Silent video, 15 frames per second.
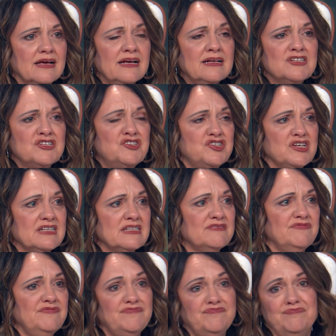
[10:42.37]
it's
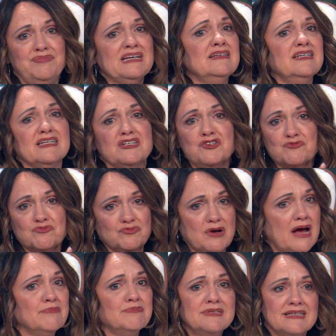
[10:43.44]
just been
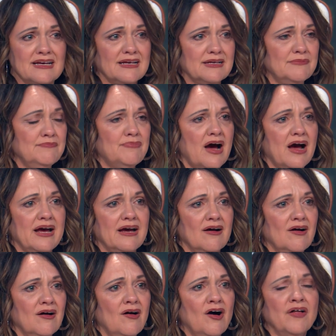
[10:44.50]
disrupted by
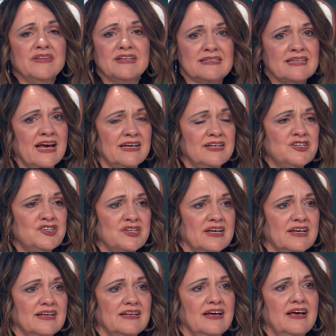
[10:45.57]
all the
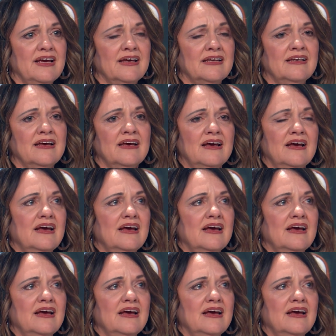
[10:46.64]
tension and,